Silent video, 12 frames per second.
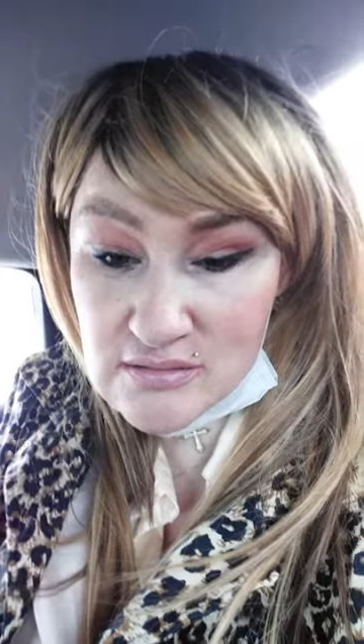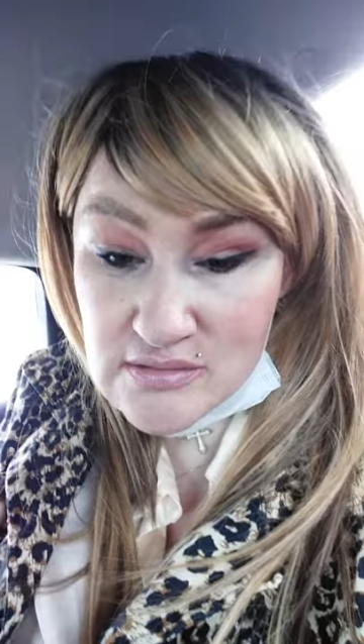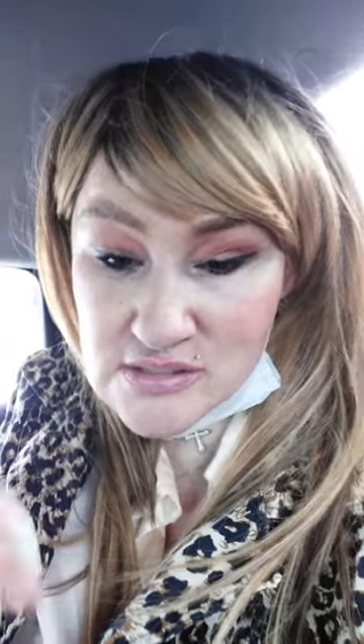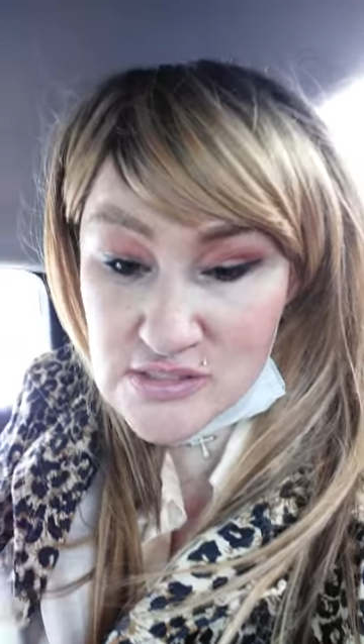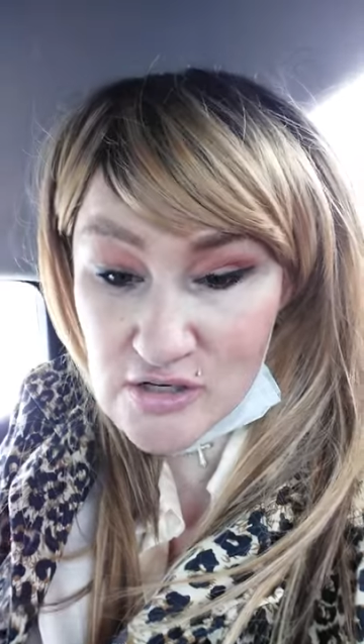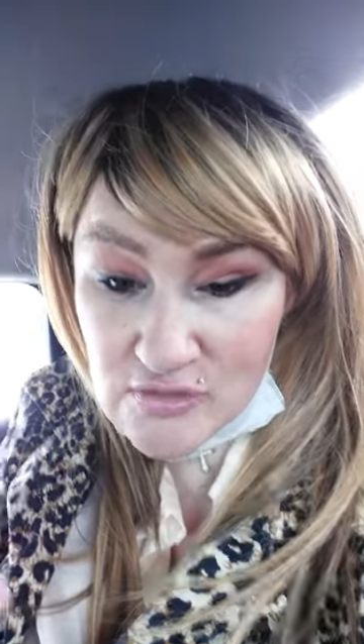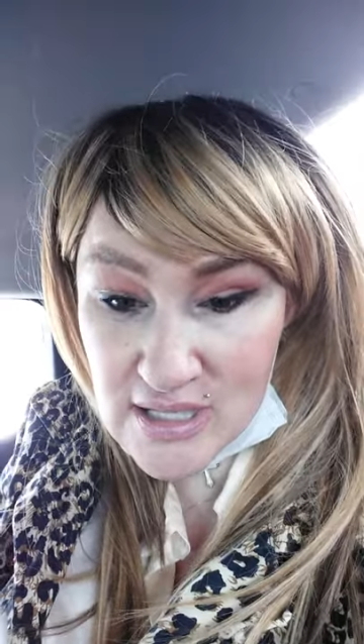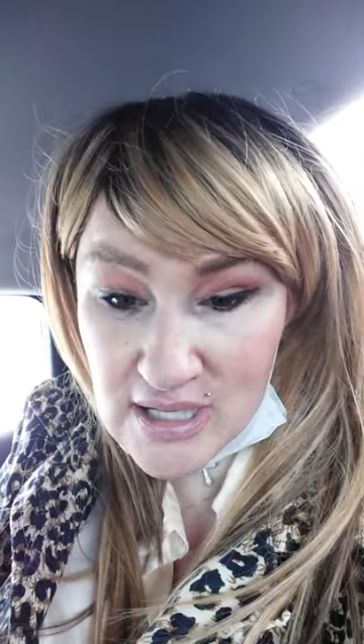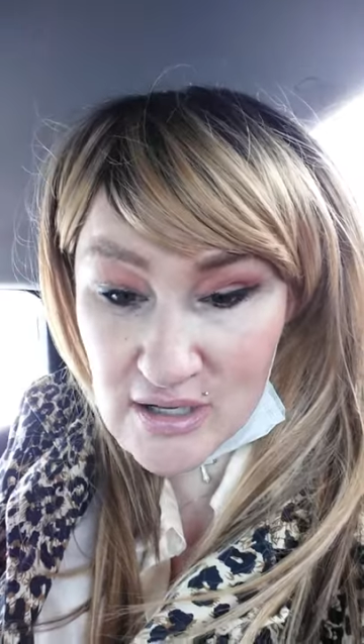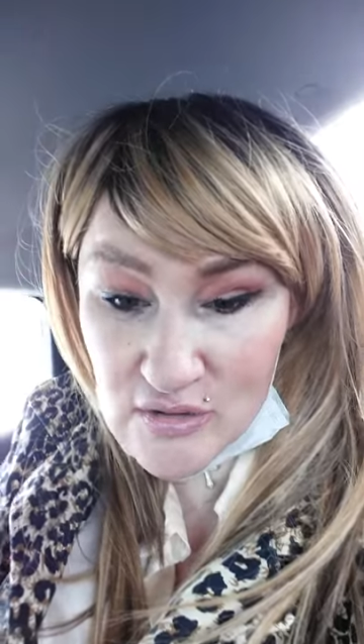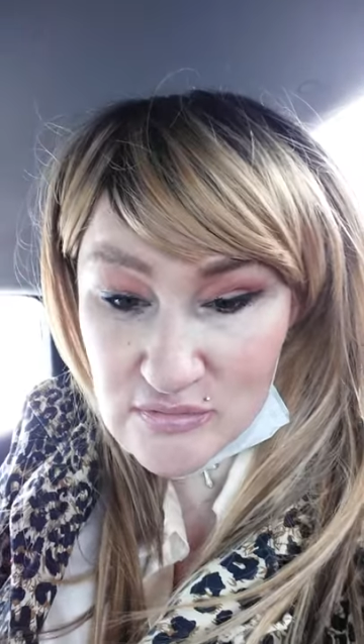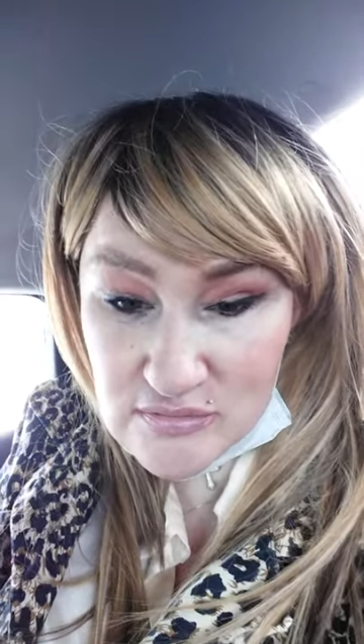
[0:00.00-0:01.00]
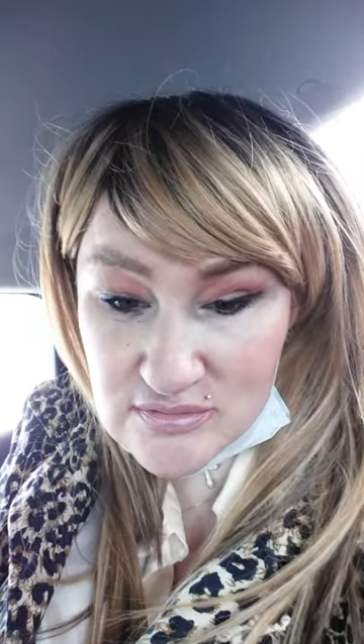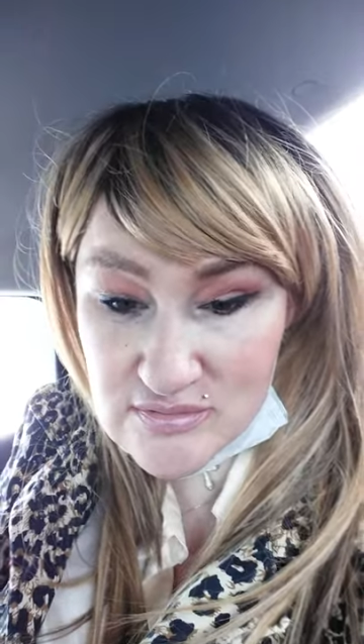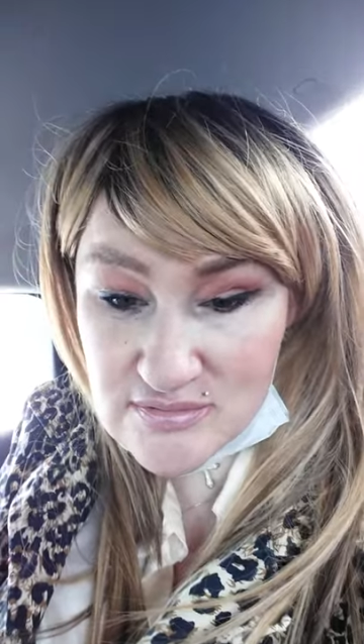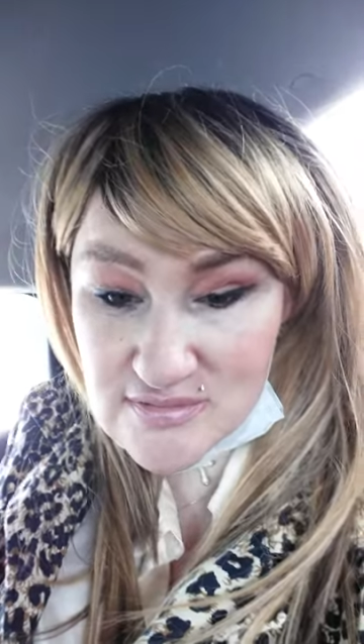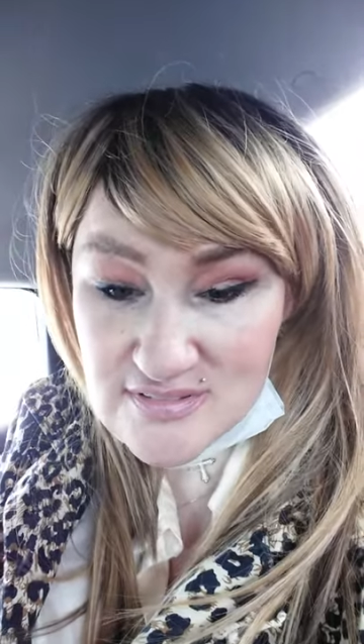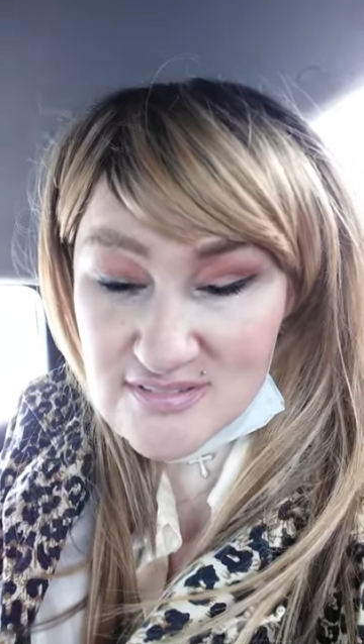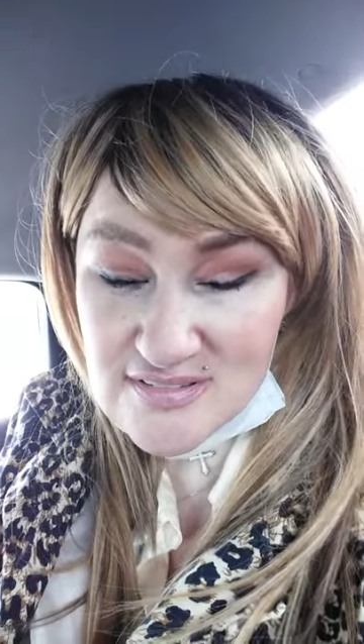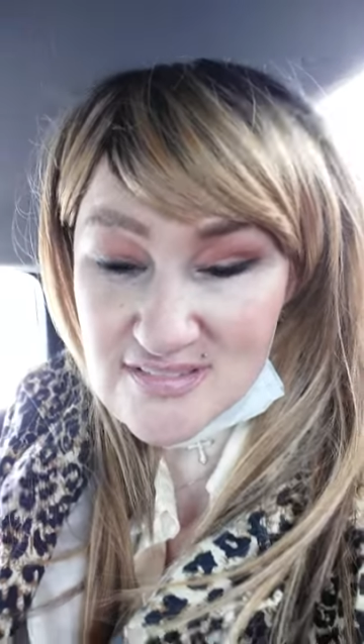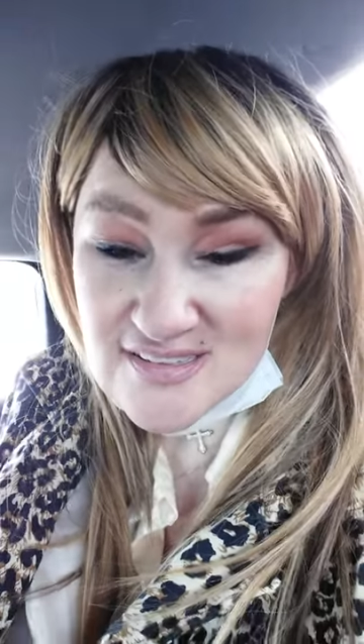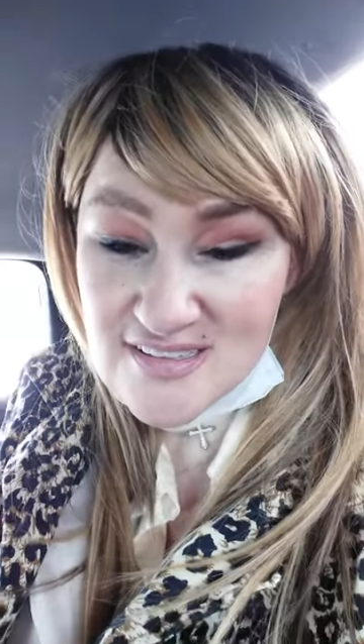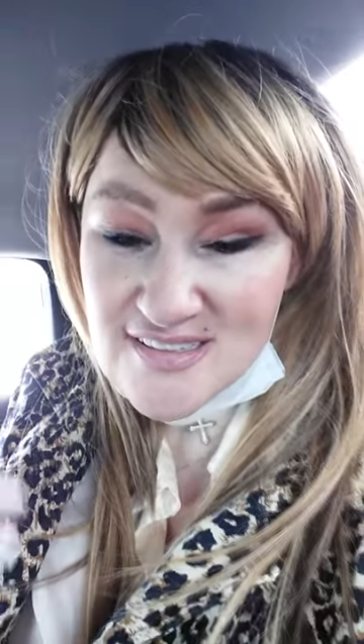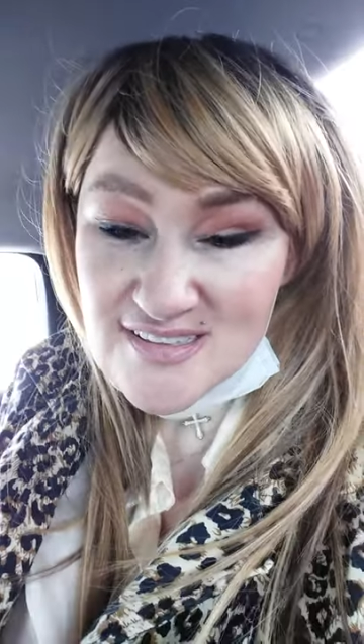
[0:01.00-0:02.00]
slow down.
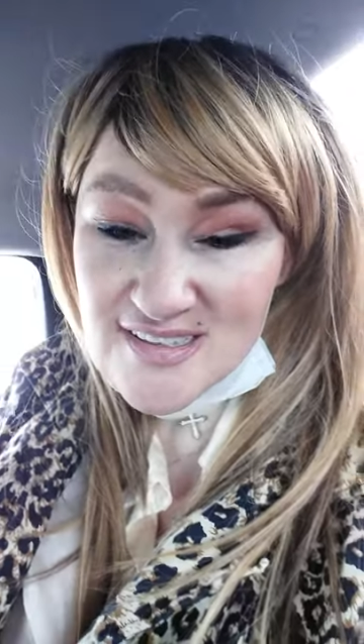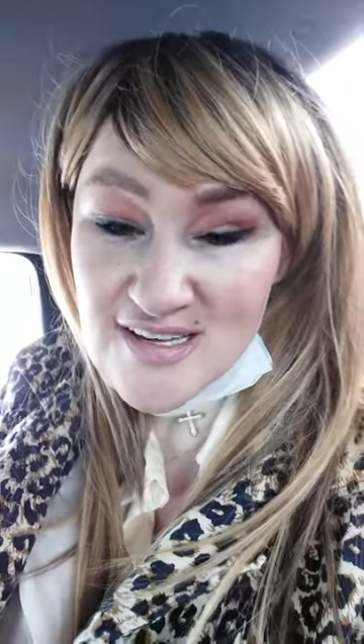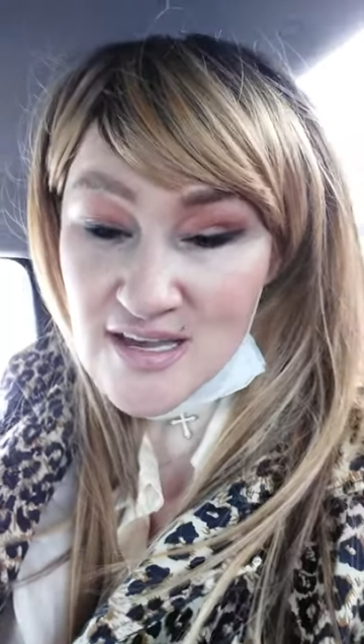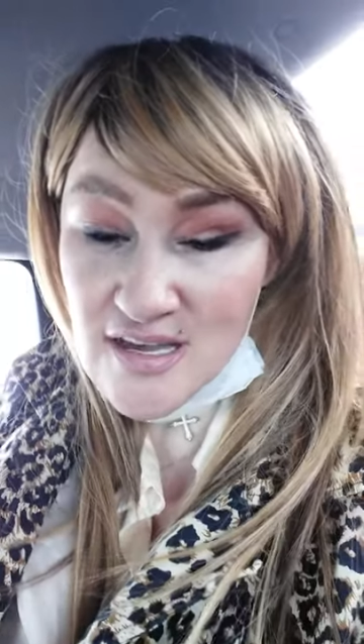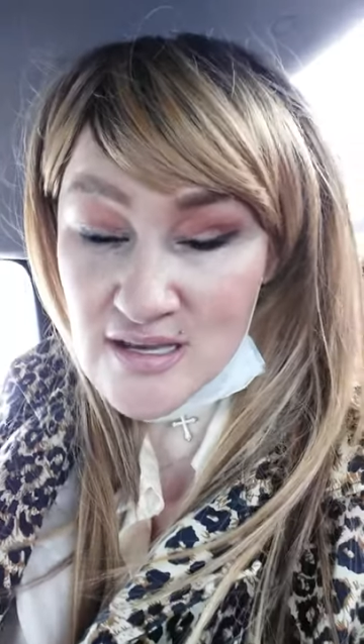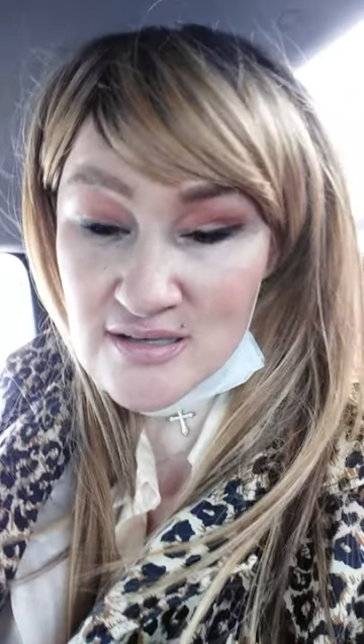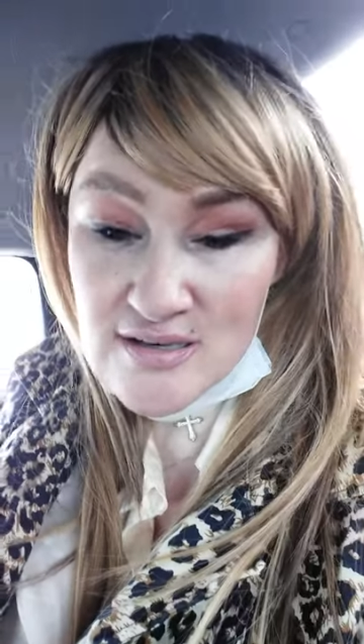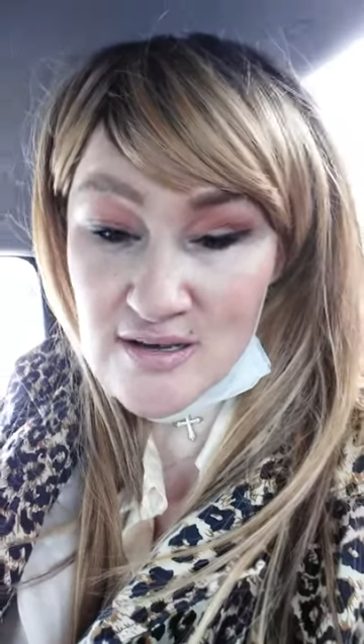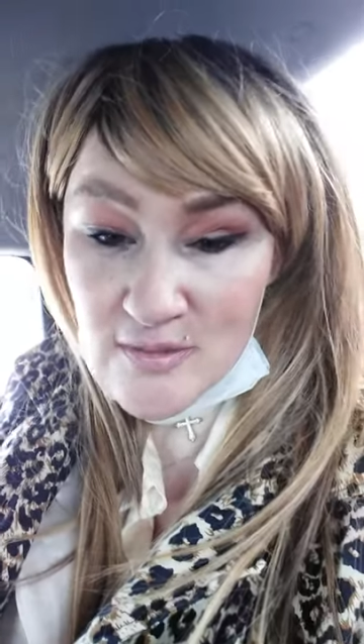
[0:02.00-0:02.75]
And